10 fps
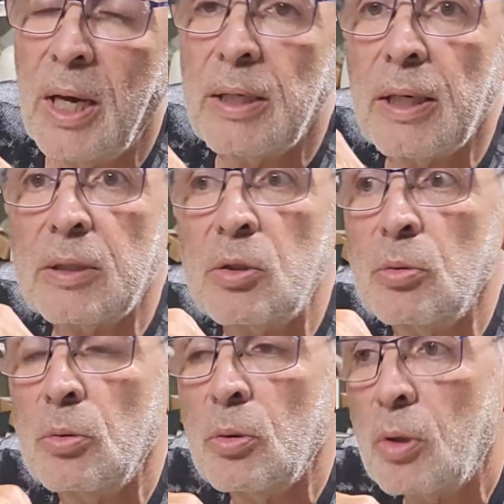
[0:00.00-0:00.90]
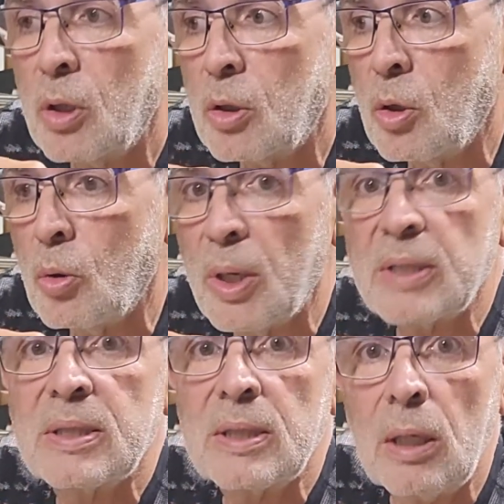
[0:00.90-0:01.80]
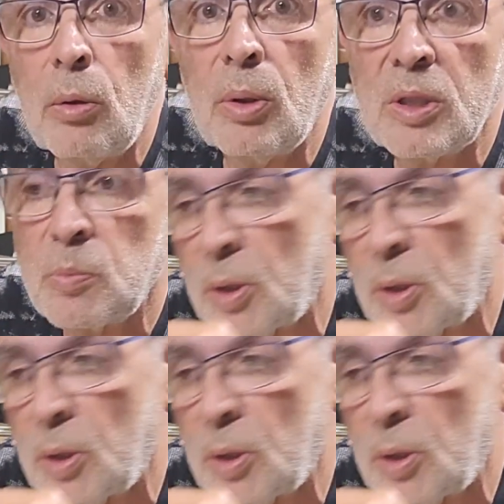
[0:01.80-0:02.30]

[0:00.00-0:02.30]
I'd like to go as slow as